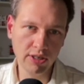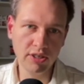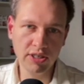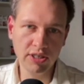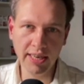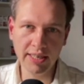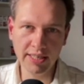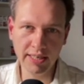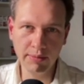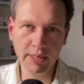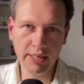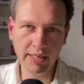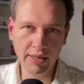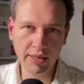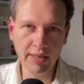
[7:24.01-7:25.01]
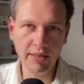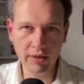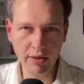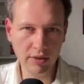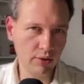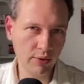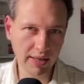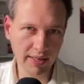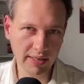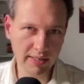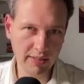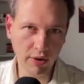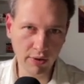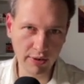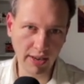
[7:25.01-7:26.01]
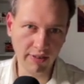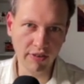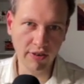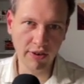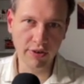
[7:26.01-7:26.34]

ChatGPT doing this coding for you.